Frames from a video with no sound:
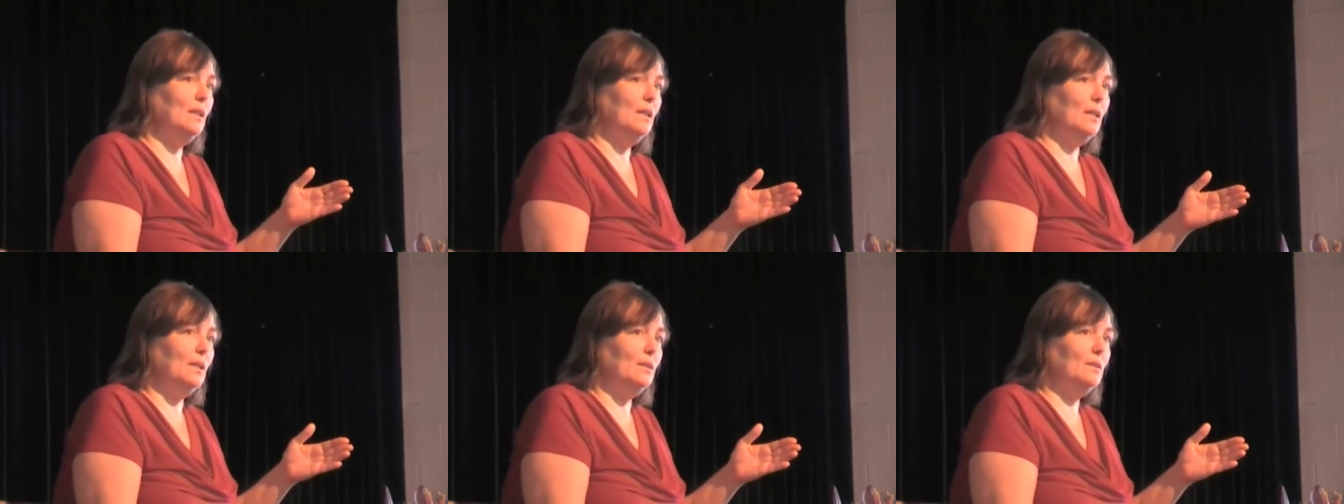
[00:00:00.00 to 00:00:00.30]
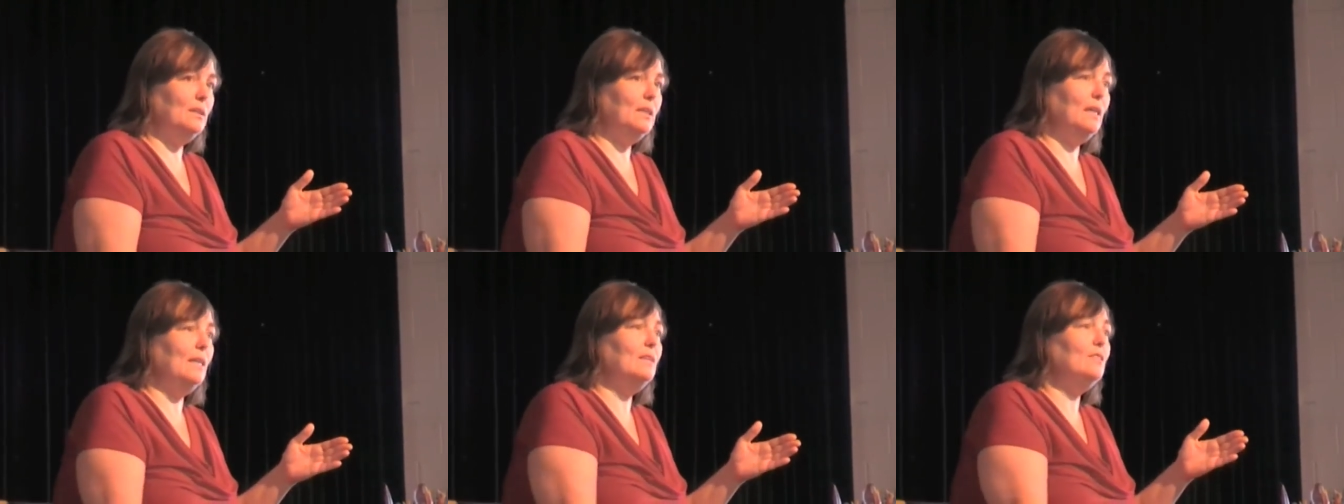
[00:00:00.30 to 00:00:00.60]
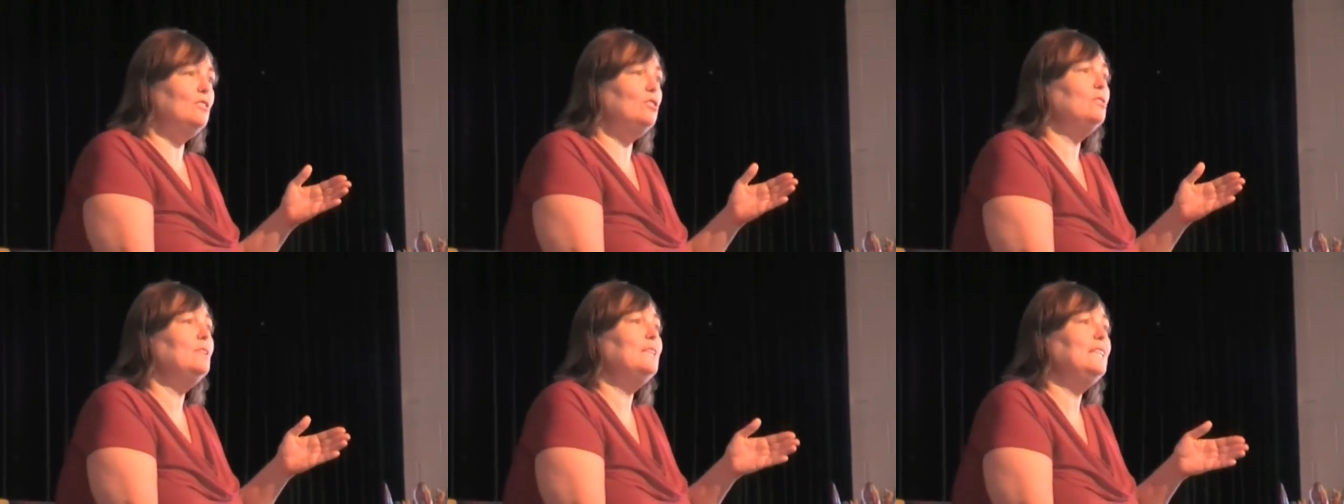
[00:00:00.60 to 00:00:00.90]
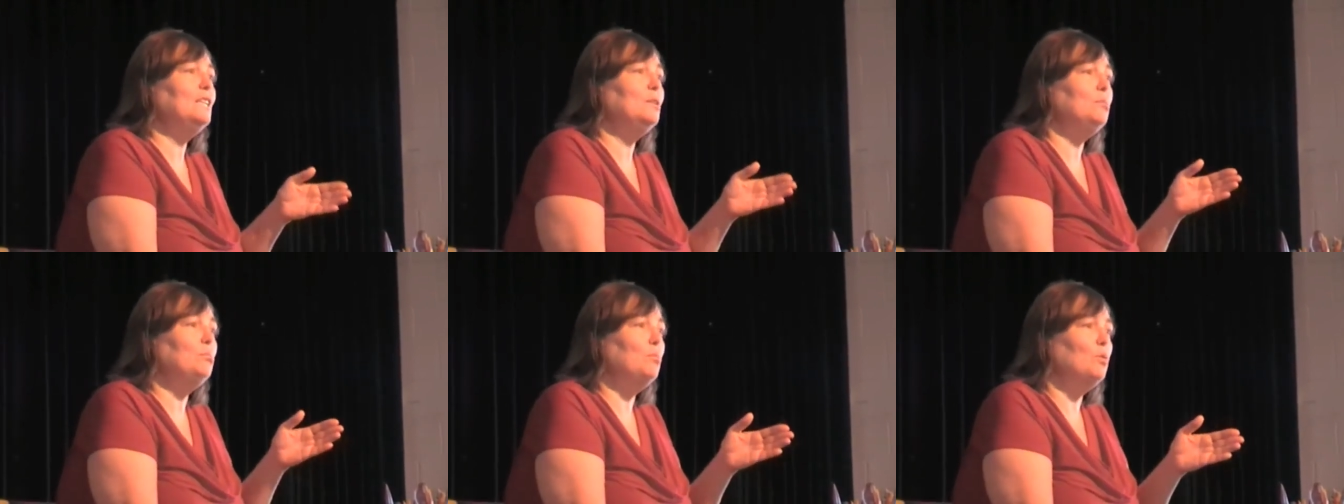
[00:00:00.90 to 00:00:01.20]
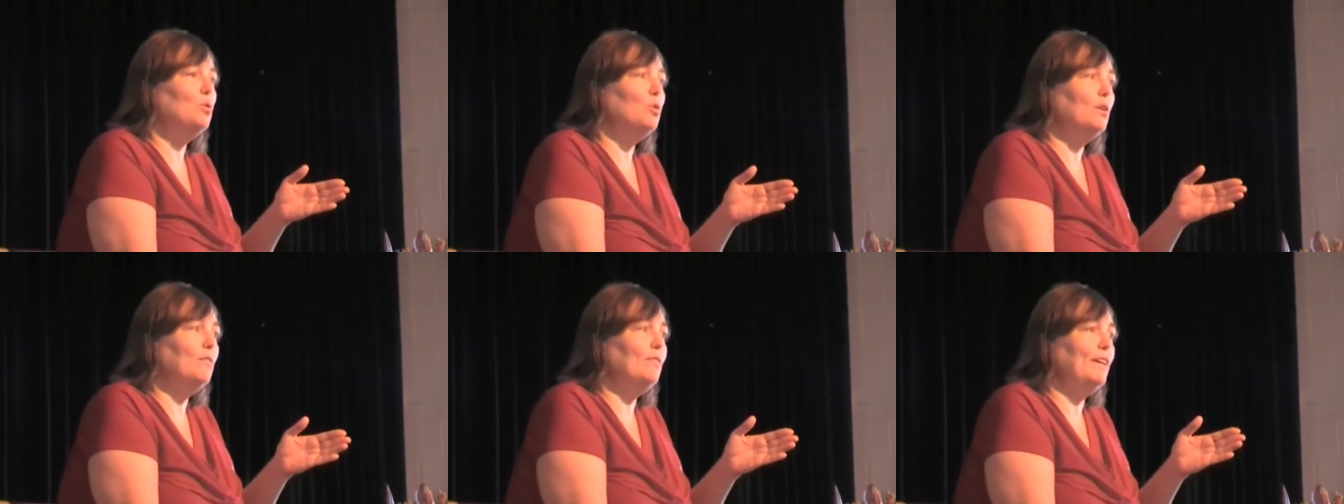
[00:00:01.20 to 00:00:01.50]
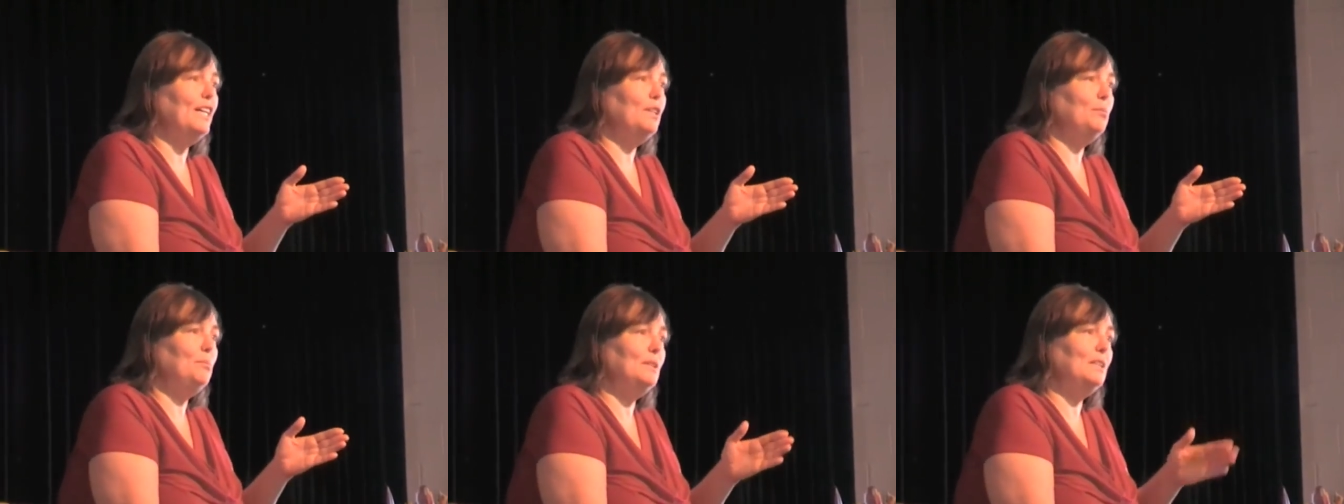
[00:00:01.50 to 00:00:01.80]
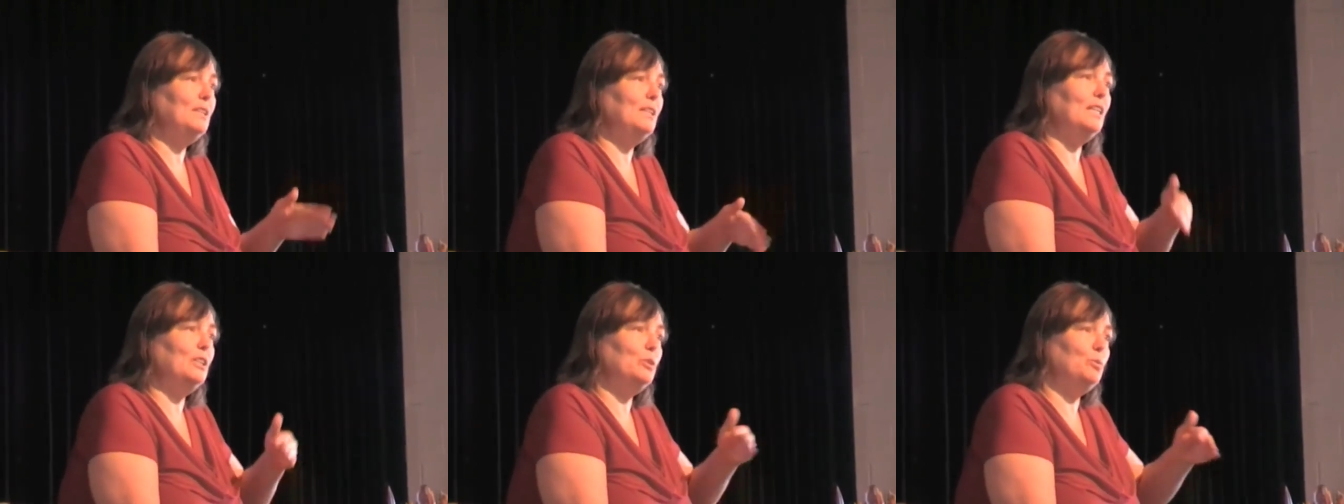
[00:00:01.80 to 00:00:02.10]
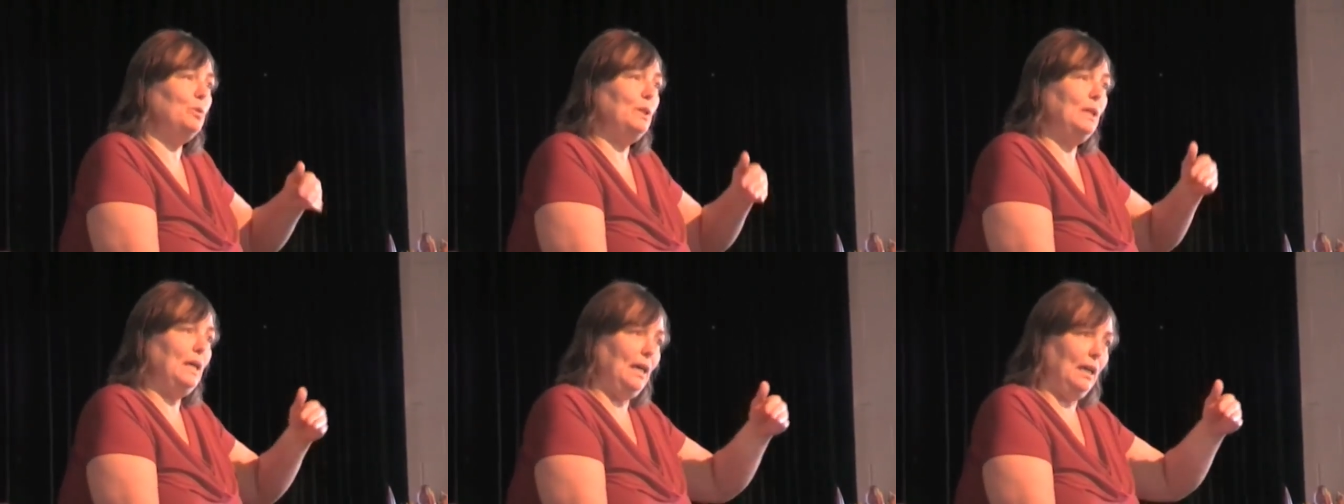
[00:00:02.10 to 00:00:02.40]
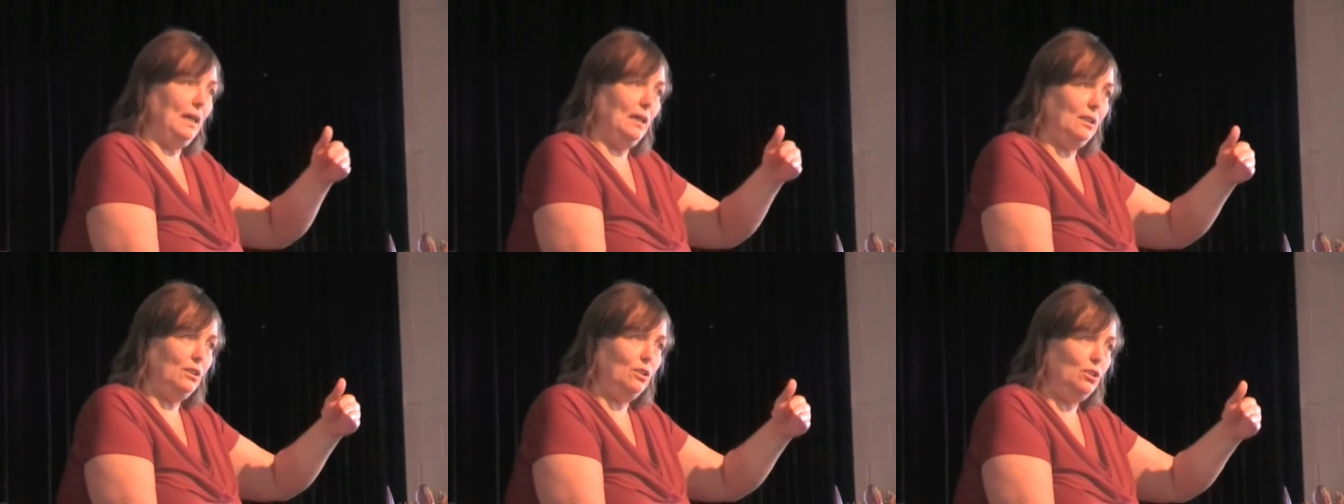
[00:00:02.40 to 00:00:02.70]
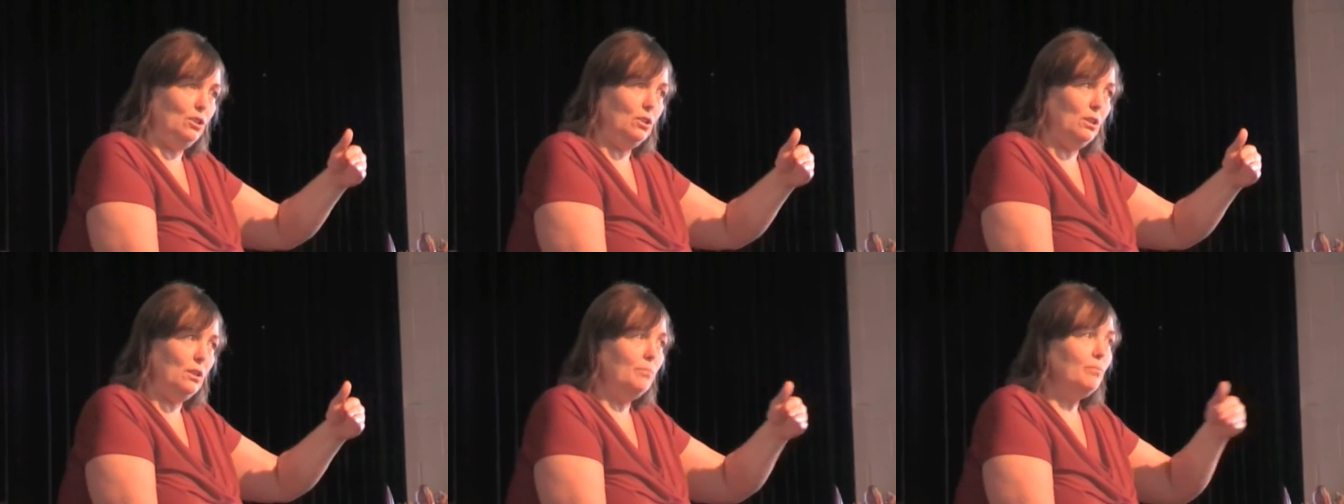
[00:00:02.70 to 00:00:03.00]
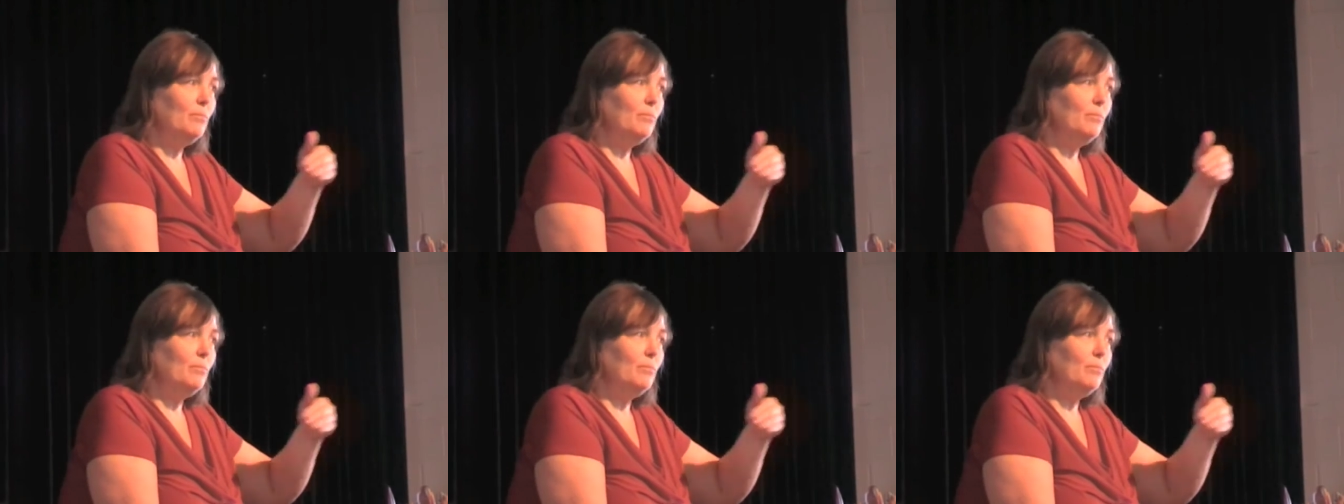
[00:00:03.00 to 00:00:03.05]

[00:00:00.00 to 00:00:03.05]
Uh, tend to need more vitamin C as we age.